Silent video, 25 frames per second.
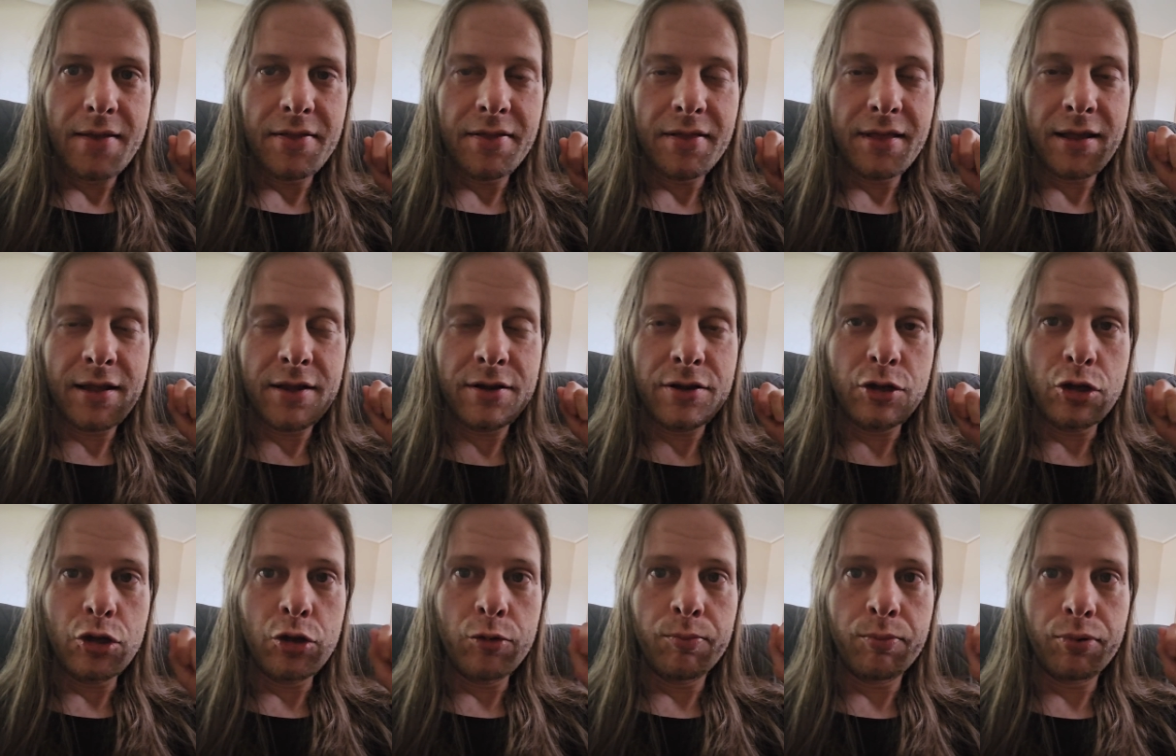and
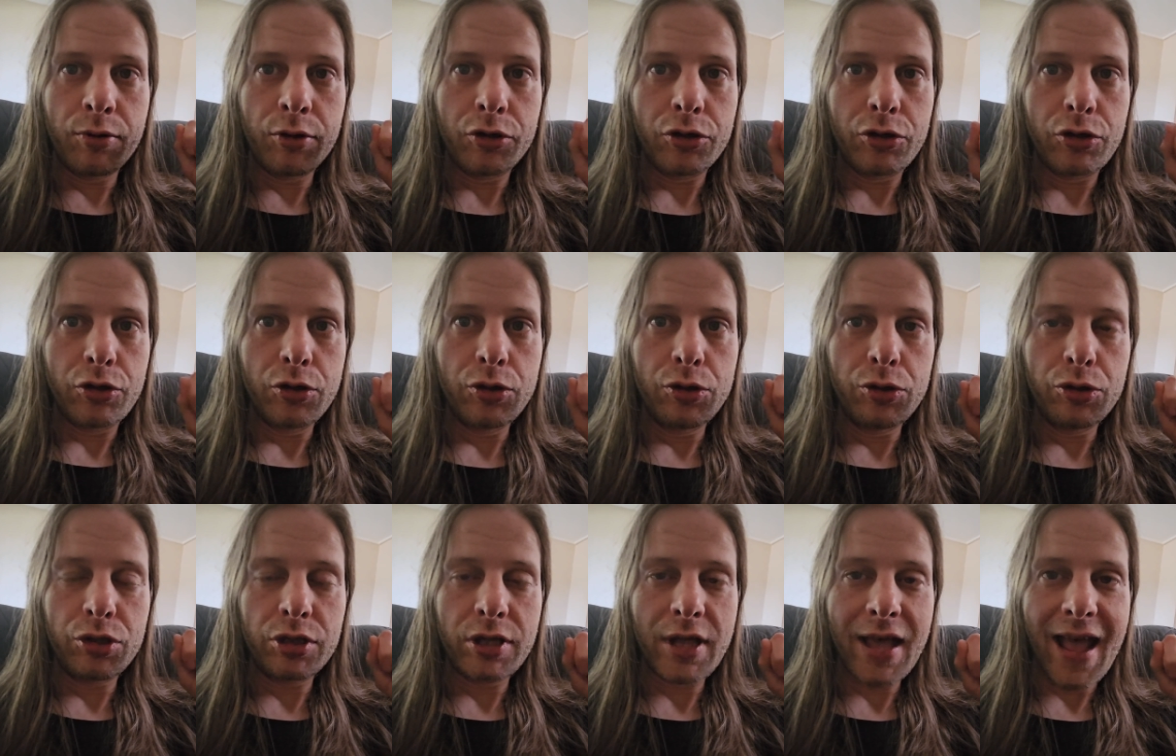then you
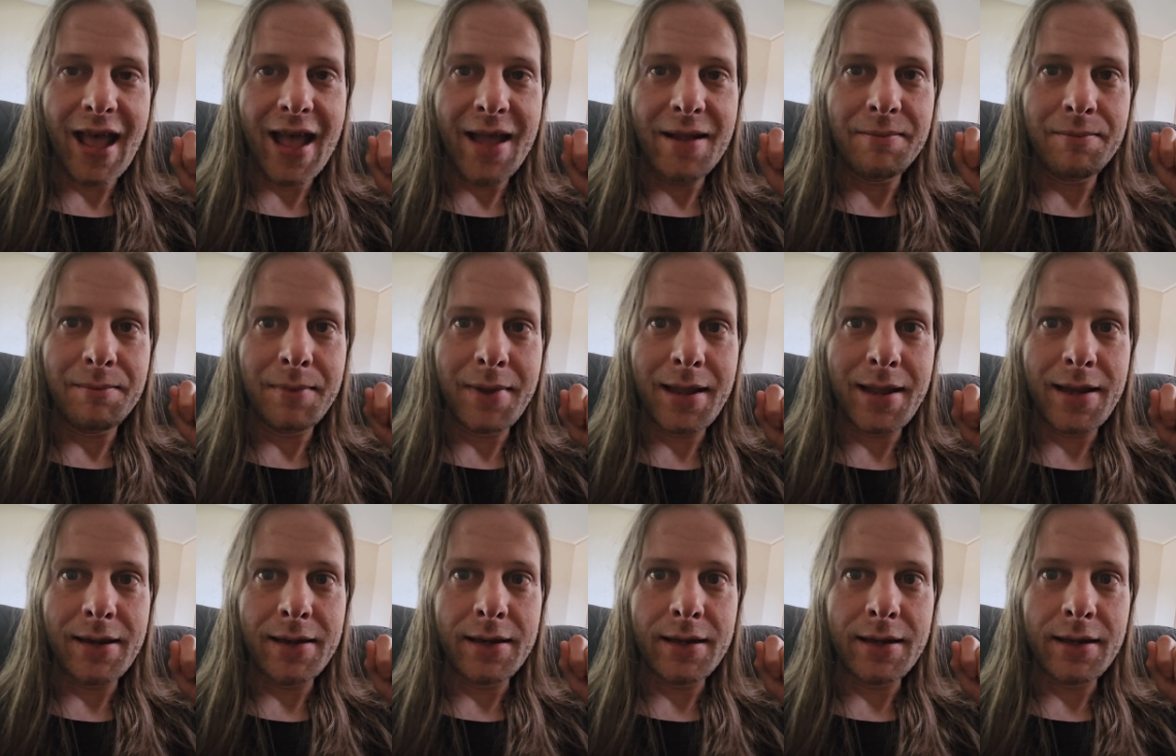produce that
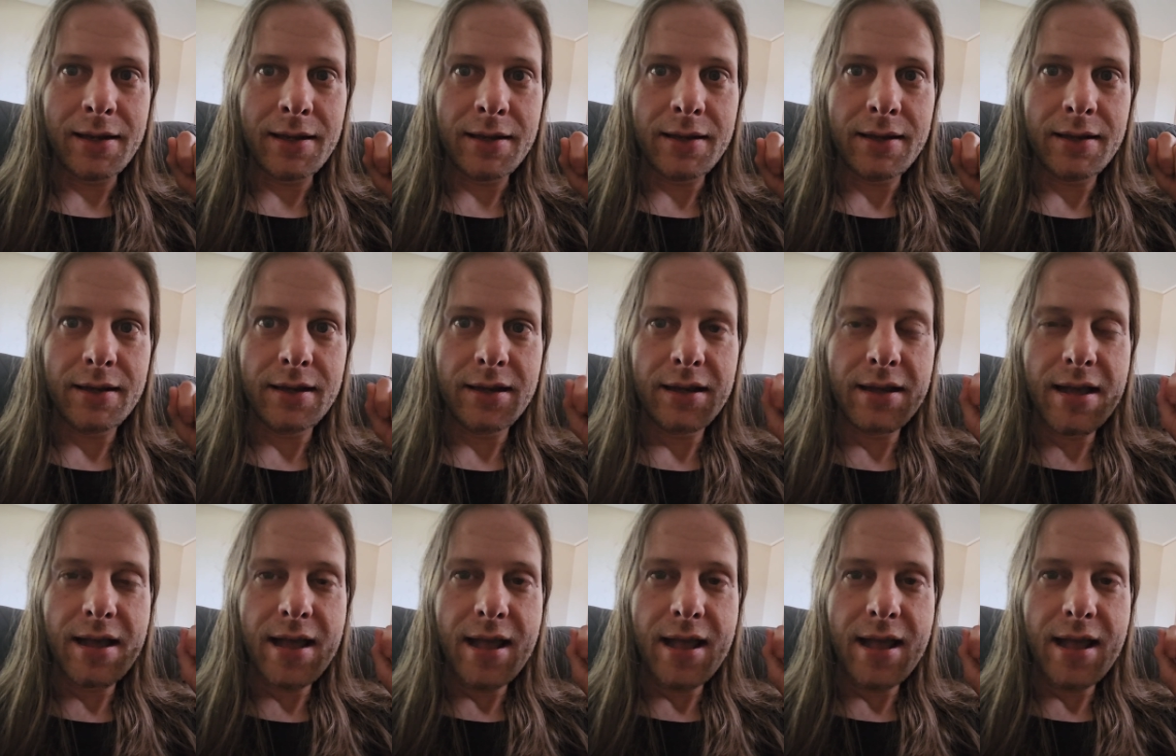meaning